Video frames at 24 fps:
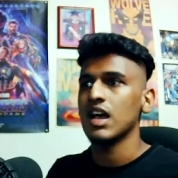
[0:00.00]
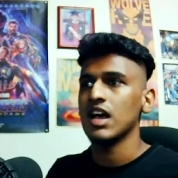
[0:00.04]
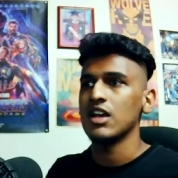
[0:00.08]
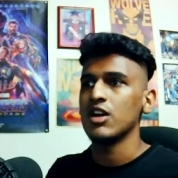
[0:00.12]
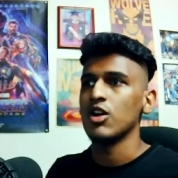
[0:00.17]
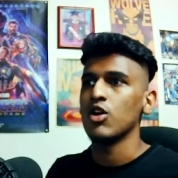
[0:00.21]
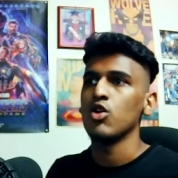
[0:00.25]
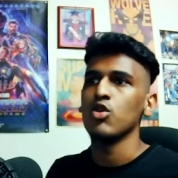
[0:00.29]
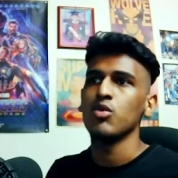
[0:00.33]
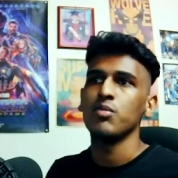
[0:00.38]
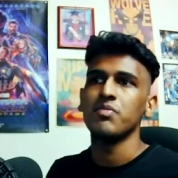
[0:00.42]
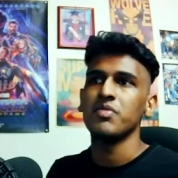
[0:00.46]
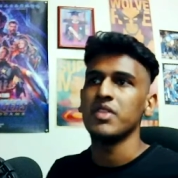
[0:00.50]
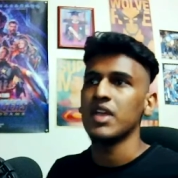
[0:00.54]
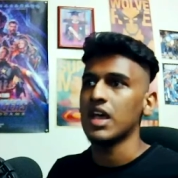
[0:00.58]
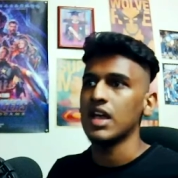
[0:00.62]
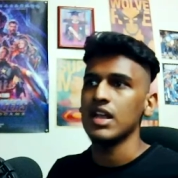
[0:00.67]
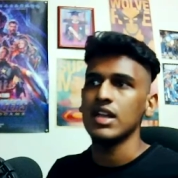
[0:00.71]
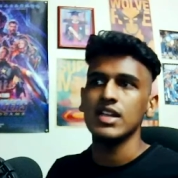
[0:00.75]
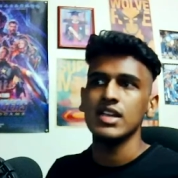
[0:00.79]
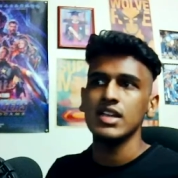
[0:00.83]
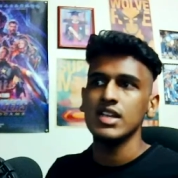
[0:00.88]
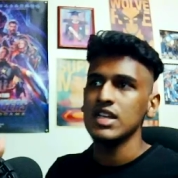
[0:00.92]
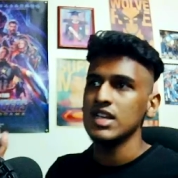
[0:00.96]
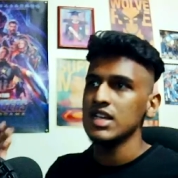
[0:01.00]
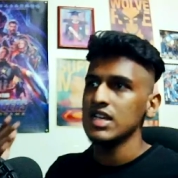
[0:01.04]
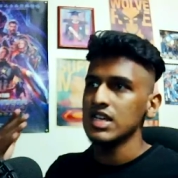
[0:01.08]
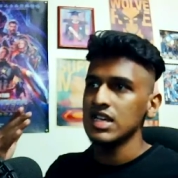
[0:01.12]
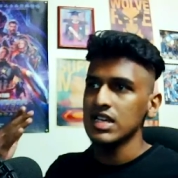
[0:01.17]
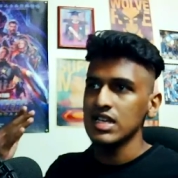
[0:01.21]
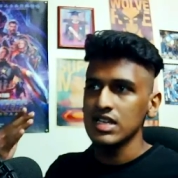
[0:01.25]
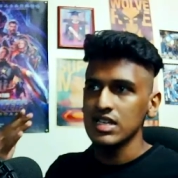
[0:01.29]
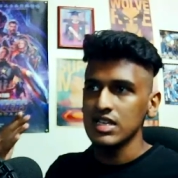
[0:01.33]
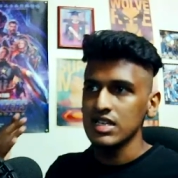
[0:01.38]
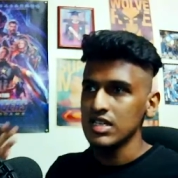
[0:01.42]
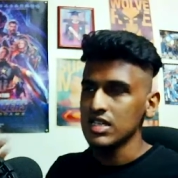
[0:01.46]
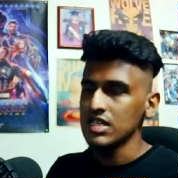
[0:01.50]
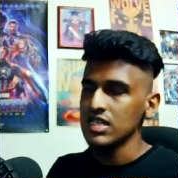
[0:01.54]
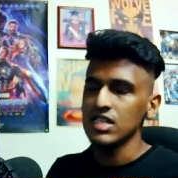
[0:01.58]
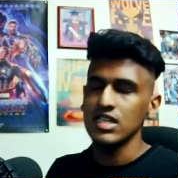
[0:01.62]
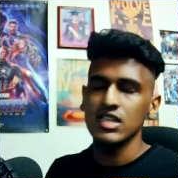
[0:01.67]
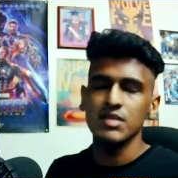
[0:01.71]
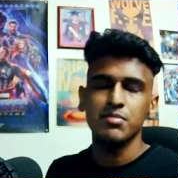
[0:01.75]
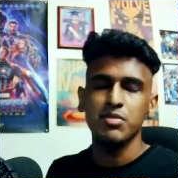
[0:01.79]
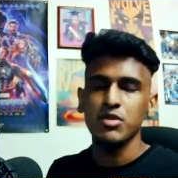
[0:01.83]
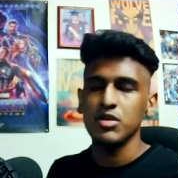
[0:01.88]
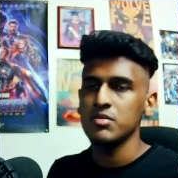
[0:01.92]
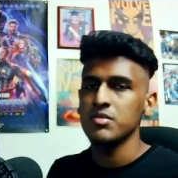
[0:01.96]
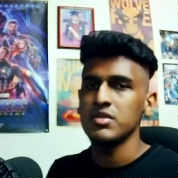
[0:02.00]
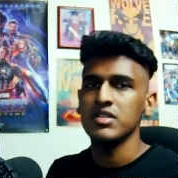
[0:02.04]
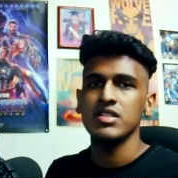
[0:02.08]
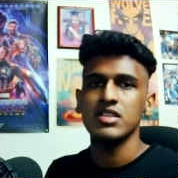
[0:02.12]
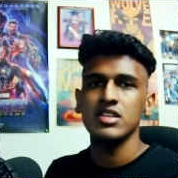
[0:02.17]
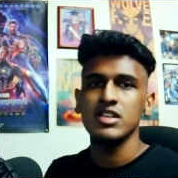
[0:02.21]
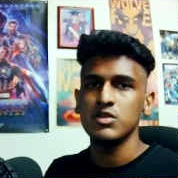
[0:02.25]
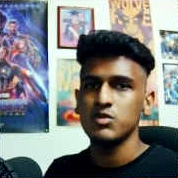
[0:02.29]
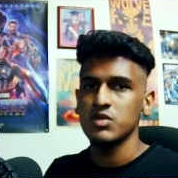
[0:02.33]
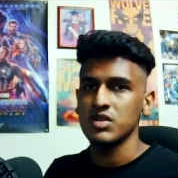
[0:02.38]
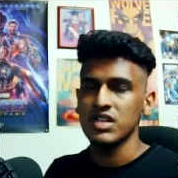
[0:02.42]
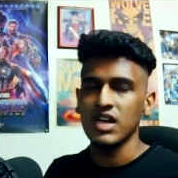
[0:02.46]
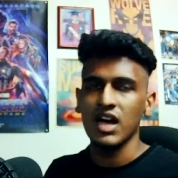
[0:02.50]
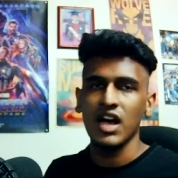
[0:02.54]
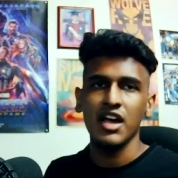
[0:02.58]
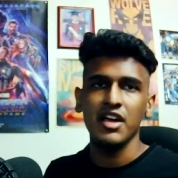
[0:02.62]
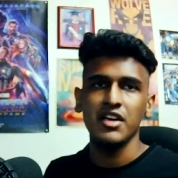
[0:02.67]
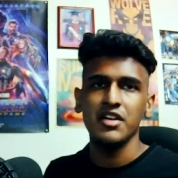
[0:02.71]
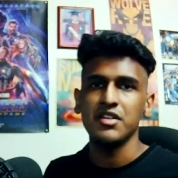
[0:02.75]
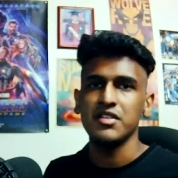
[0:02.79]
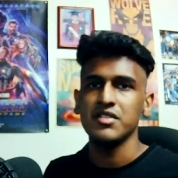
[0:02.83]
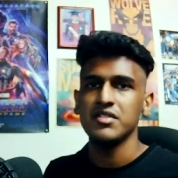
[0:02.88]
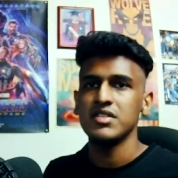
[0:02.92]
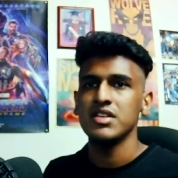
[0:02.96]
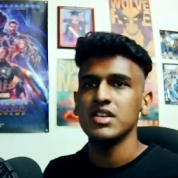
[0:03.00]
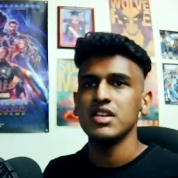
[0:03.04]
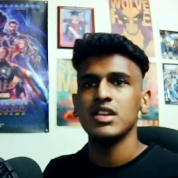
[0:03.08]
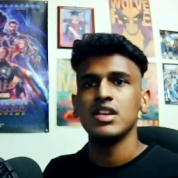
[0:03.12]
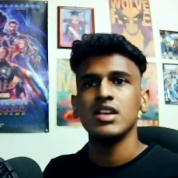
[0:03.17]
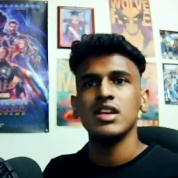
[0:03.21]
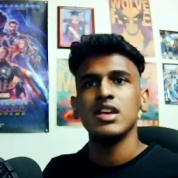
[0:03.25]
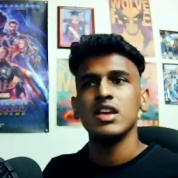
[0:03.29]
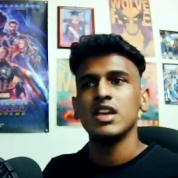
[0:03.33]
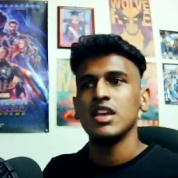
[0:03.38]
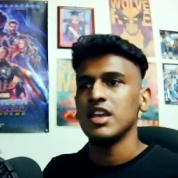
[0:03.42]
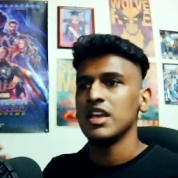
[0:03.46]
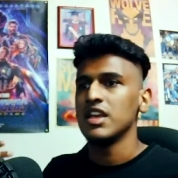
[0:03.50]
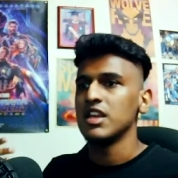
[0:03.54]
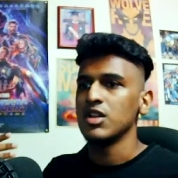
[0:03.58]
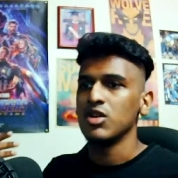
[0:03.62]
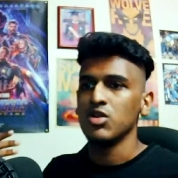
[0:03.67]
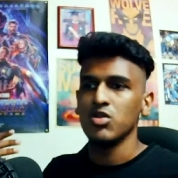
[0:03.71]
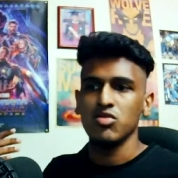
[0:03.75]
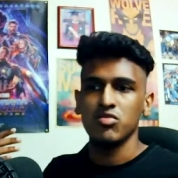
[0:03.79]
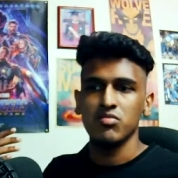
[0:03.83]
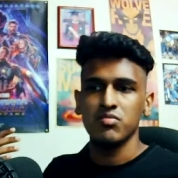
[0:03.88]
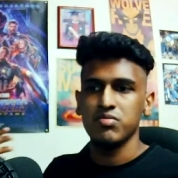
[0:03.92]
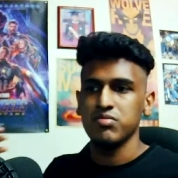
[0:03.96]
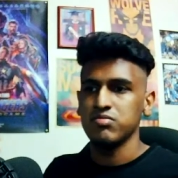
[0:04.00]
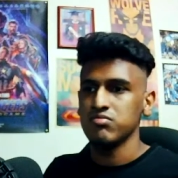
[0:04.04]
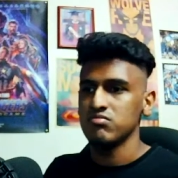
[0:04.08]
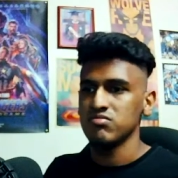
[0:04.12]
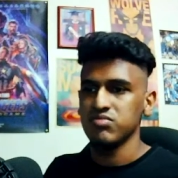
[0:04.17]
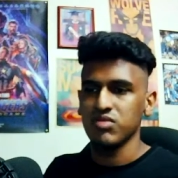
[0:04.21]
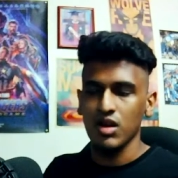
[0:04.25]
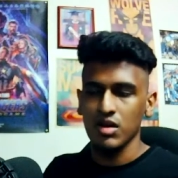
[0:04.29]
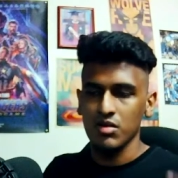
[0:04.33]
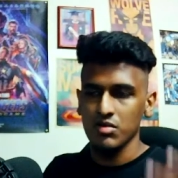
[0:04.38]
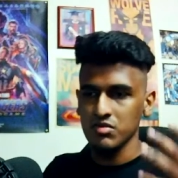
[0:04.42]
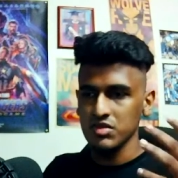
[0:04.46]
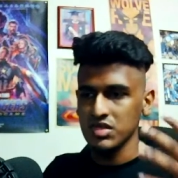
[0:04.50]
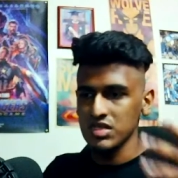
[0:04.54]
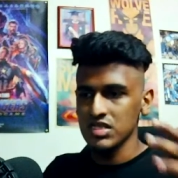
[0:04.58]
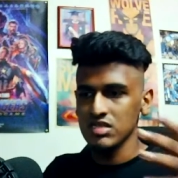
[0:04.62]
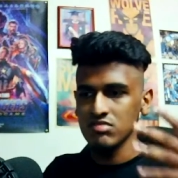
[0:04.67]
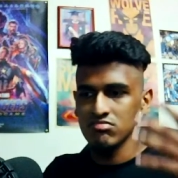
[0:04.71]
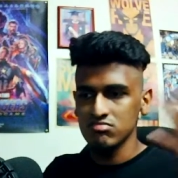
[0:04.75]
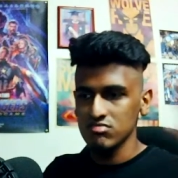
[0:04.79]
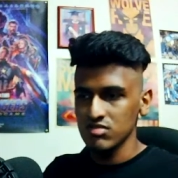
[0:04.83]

I hope that he permanently retires. You know, probably